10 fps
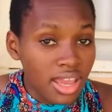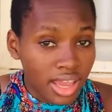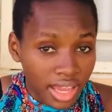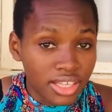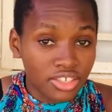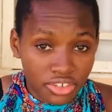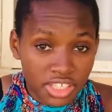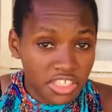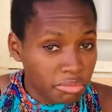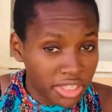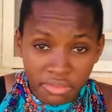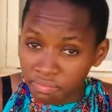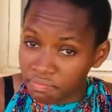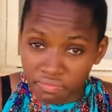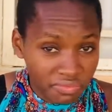And trust me,
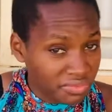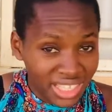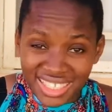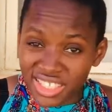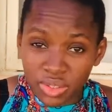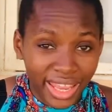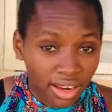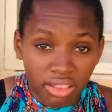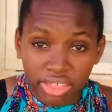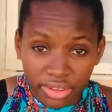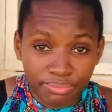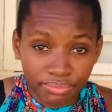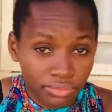it's not healthy.